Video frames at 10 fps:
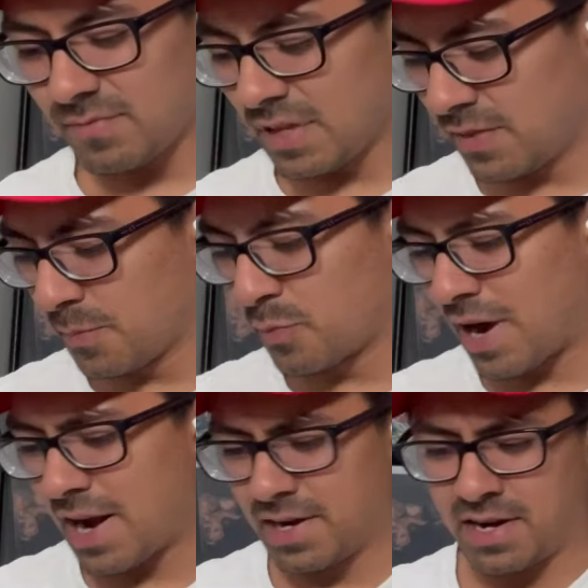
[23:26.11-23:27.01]
The
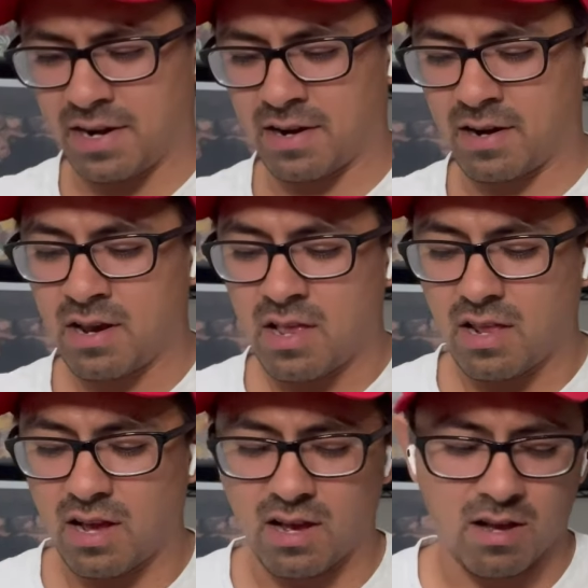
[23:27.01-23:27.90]
brand here,
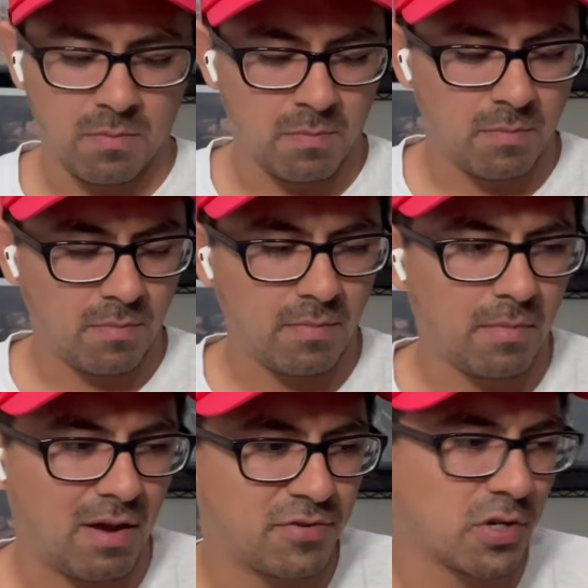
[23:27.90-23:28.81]

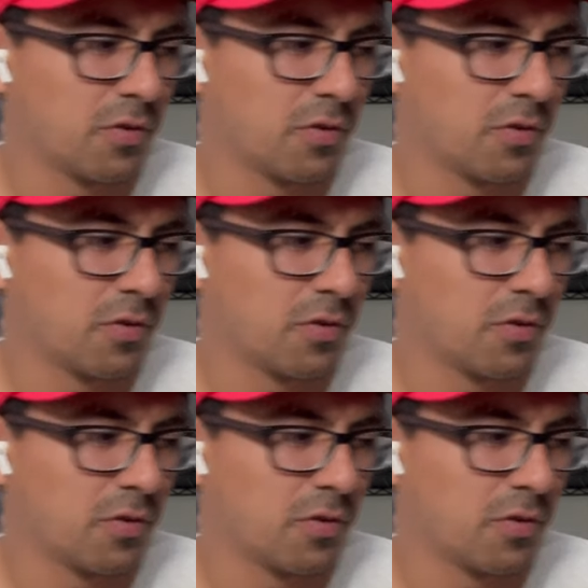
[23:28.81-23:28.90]
I've showed